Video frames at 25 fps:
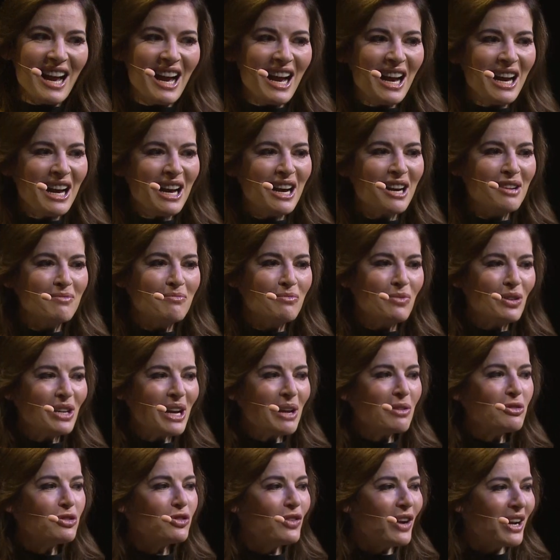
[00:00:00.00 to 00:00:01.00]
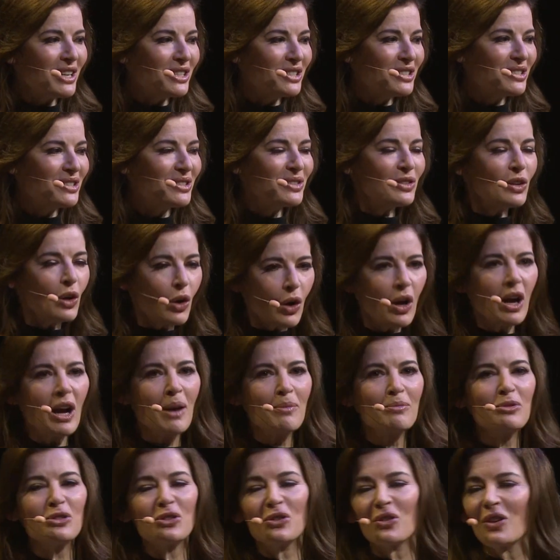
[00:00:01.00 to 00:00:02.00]
What I'm trying to
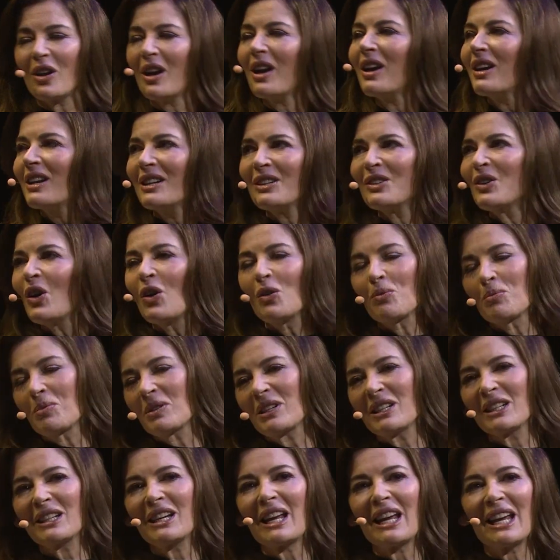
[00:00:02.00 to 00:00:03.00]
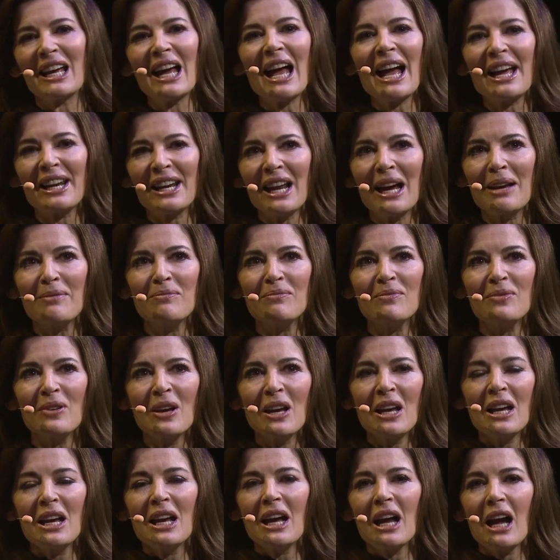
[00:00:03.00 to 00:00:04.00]
not brilliantly, and
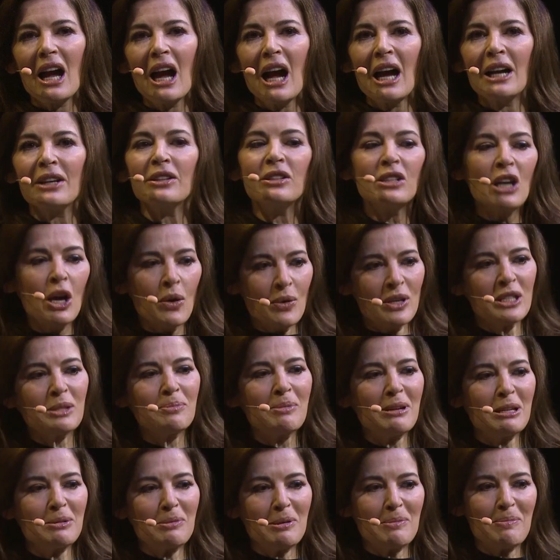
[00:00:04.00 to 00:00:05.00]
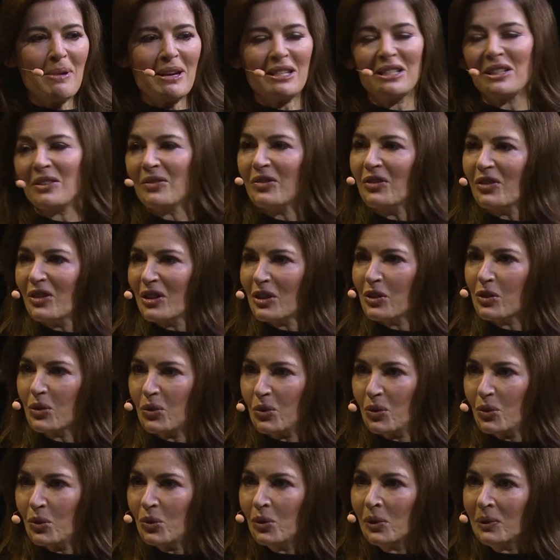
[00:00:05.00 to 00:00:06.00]
I know it's meant to be better for us
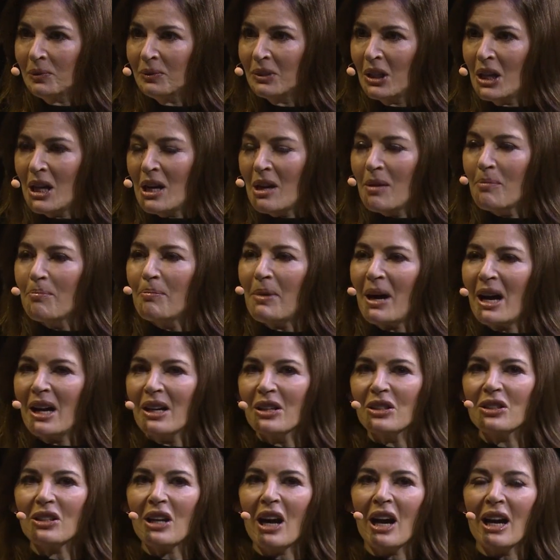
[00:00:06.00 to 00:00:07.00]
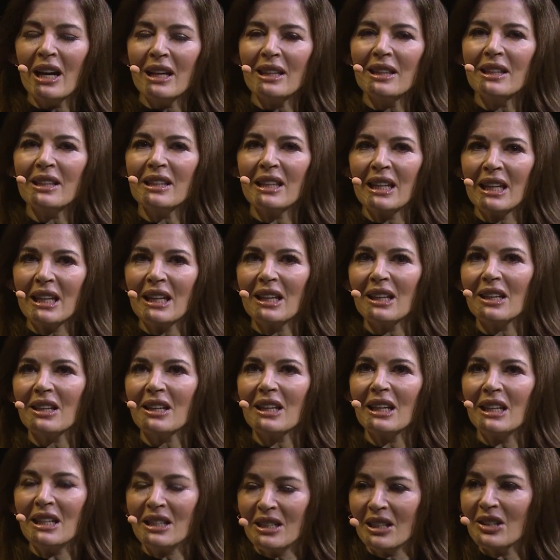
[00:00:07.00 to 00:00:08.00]
all, but I
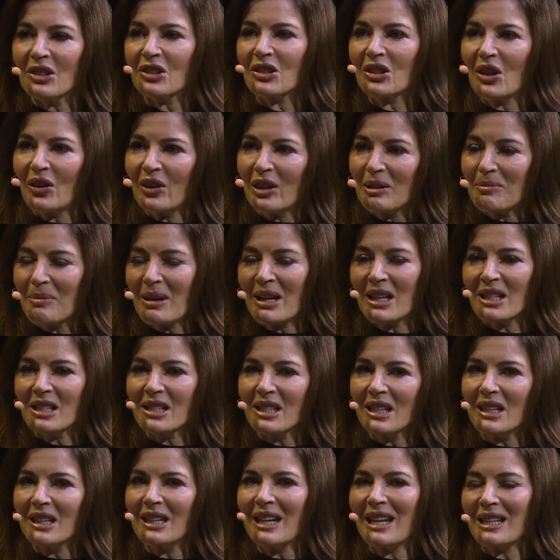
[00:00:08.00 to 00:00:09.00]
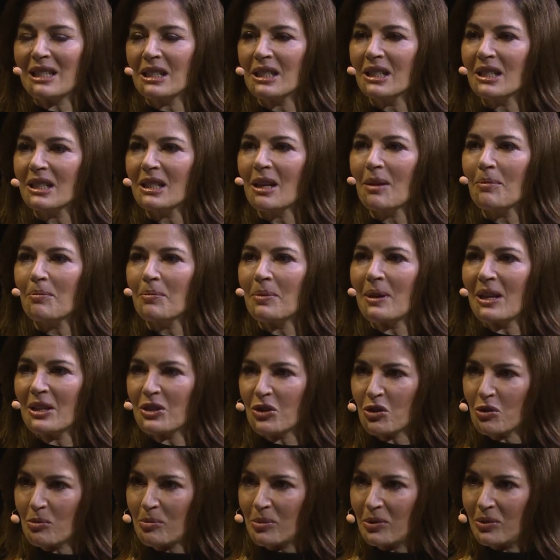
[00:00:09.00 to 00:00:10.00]
think eating slowly makes it less
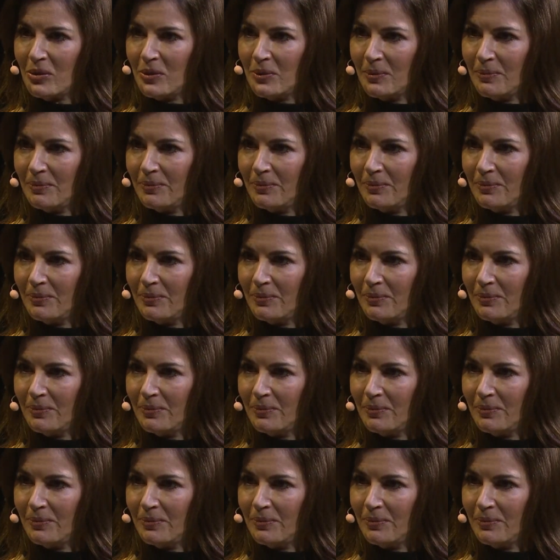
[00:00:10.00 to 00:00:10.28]
pleasurable.